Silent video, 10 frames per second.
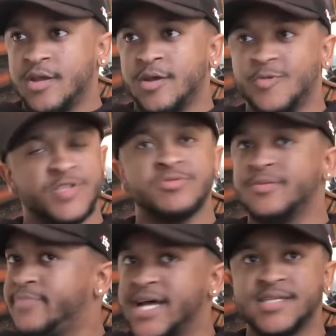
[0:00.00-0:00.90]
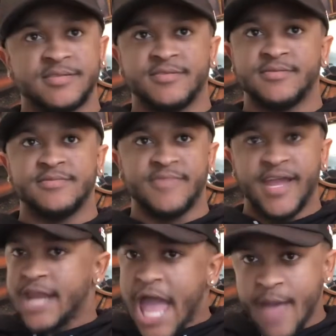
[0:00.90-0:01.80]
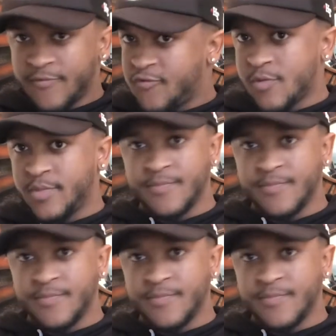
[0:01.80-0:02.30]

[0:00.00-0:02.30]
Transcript: which was the best thing to happen for me.